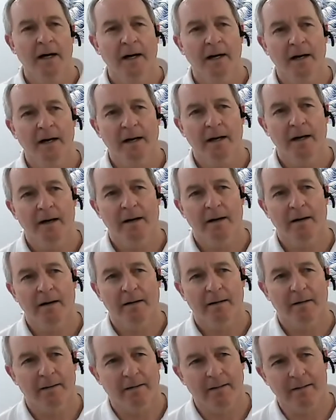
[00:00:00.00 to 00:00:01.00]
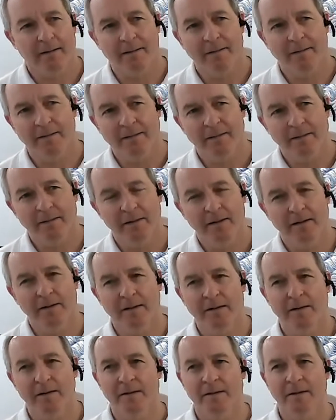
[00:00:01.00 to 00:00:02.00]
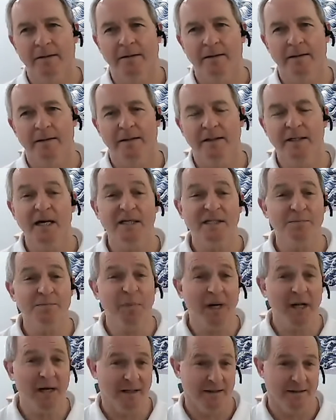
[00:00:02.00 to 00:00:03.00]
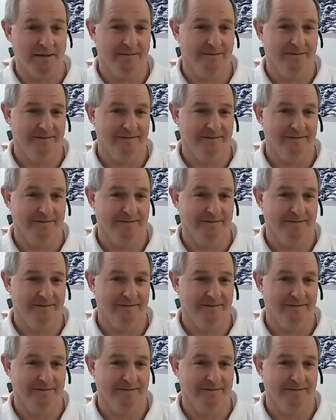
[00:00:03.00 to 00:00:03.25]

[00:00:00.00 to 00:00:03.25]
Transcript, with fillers: Ah, uh, yes, but